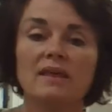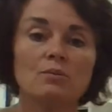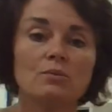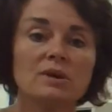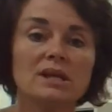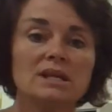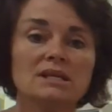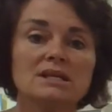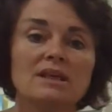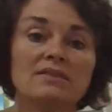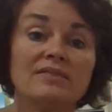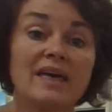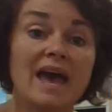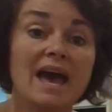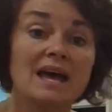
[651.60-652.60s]
they read,
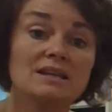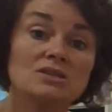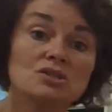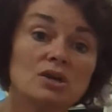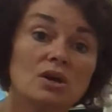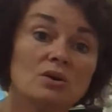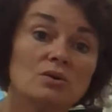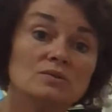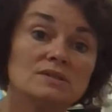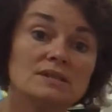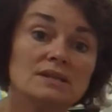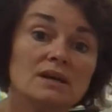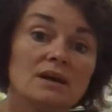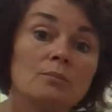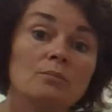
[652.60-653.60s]
that
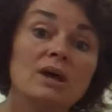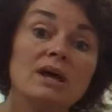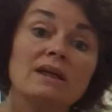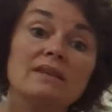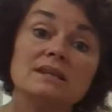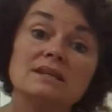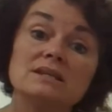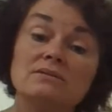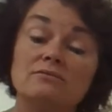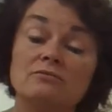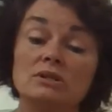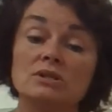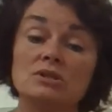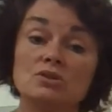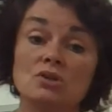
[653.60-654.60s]
shows them the
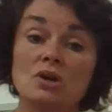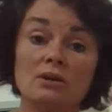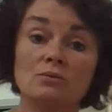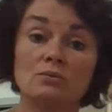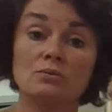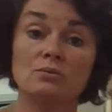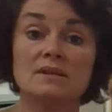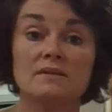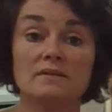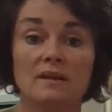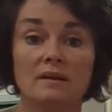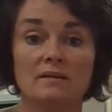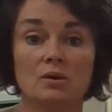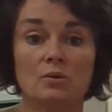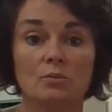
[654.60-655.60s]
different genres
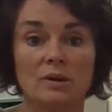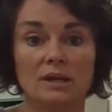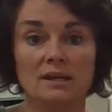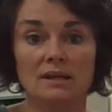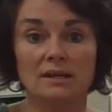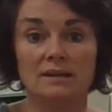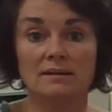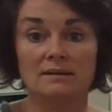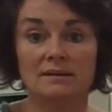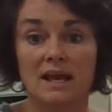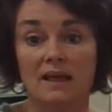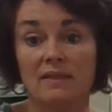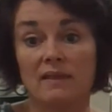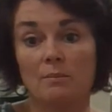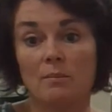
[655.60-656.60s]
that they're reading.
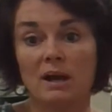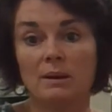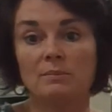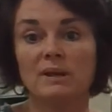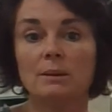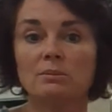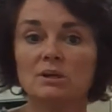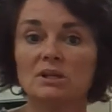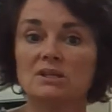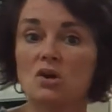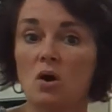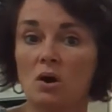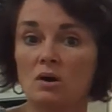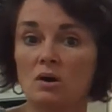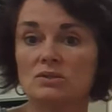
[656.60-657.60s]
And they might be able to
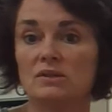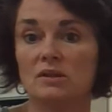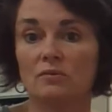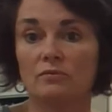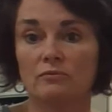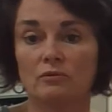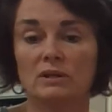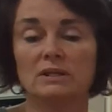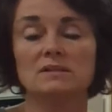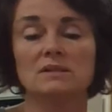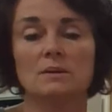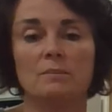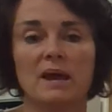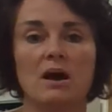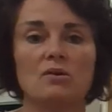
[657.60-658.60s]
talk to their
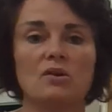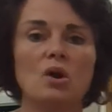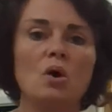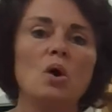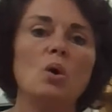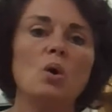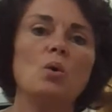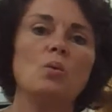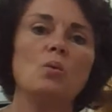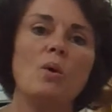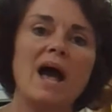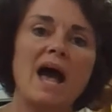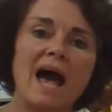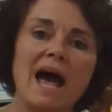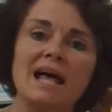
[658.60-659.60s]
friends about,
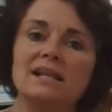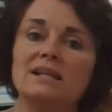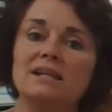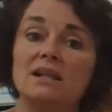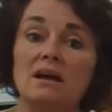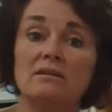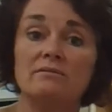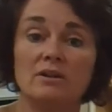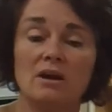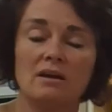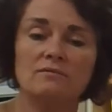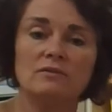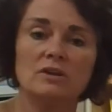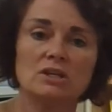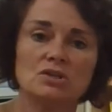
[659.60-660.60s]
oh, I love
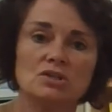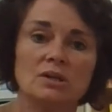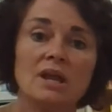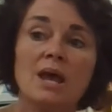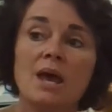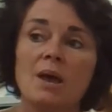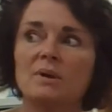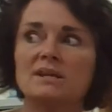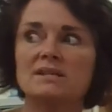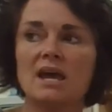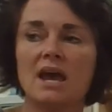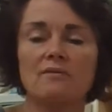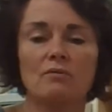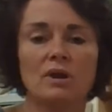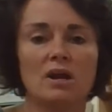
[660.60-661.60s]
nonfiction because
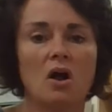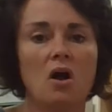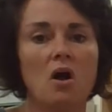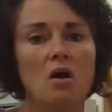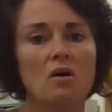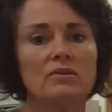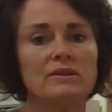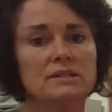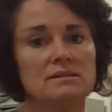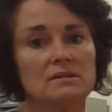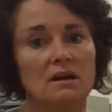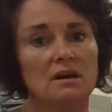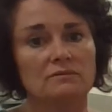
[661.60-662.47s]
I have read all these